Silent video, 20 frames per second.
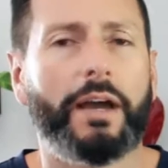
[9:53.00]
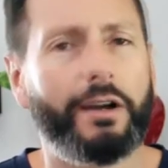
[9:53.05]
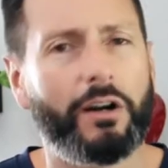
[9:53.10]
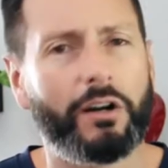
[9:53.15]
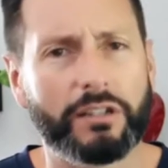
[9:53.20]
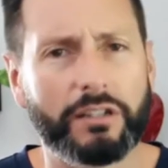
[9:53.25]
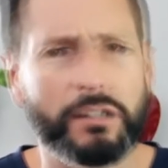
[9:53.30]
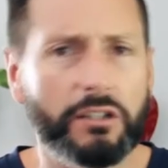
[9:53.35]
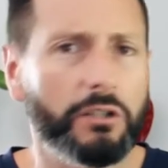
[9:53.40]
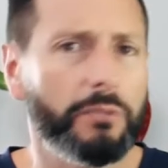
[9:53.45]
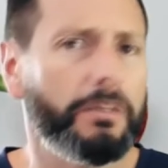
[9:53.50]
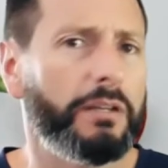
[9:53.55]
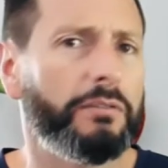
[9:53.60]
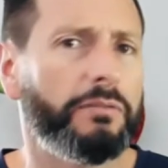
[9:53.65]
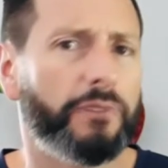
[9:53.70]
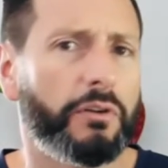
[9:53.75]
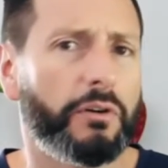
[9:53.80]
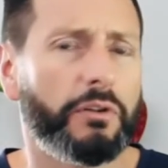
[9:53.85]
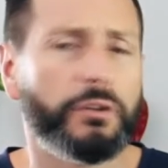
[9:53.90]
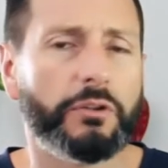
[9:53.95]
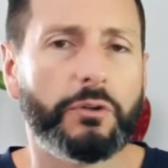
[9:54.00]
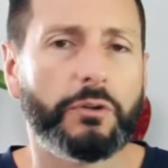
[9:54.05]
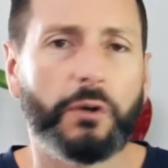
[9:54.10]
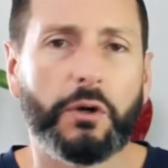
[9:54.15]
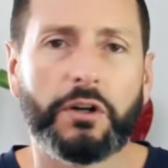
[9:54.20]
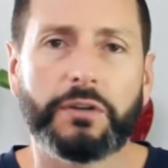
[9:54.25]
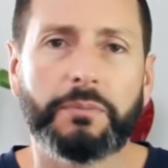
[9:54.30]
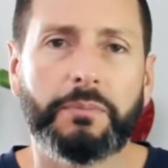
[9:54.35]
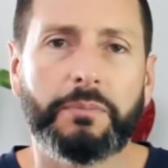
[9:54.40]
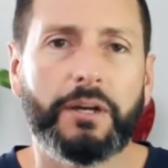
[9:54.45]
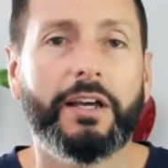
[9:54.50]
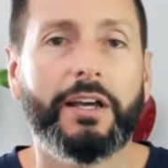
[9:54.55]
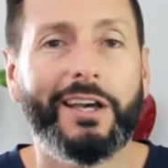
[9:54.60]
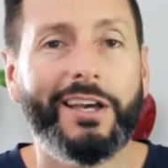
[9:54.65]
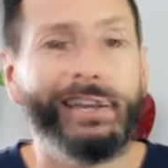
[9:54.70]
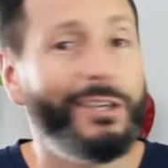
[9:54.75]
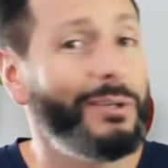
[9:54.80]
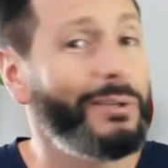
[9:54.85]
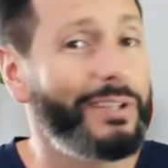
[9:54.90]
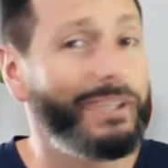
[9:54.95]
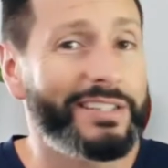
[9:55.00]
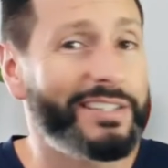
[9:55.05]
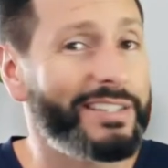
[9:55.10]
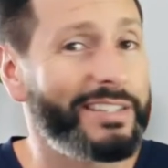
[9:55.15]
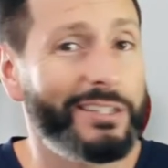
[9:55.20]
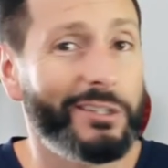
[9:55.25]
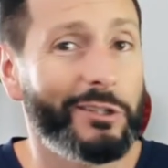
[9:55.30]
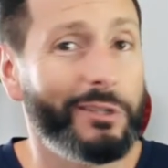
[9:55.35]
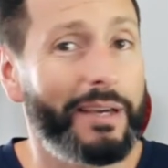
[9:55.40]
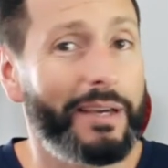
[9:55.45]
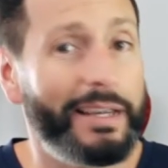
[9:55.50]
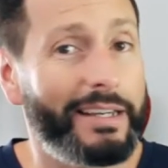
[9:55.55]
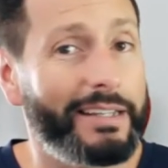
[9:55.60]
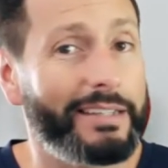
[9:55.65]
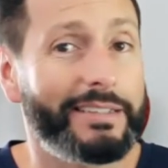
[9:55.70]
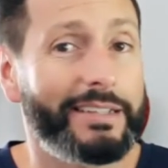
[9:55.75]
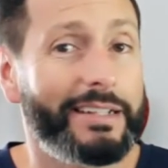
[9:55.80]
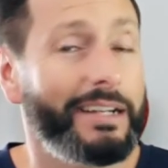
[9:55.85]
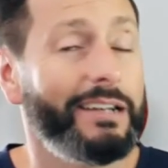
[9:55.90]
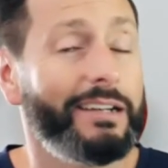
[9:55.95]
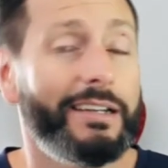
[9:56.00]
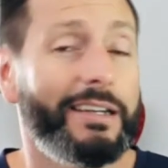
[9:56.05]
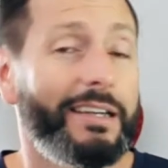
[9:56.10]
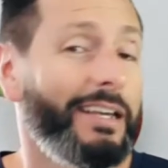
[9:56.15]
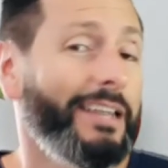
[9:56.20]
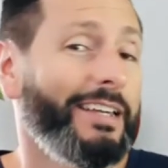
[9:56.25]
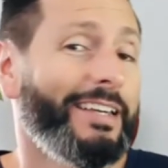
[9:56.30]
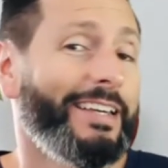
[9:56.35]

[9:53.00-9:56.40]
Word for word: are a little bit further north, but you could still make it there.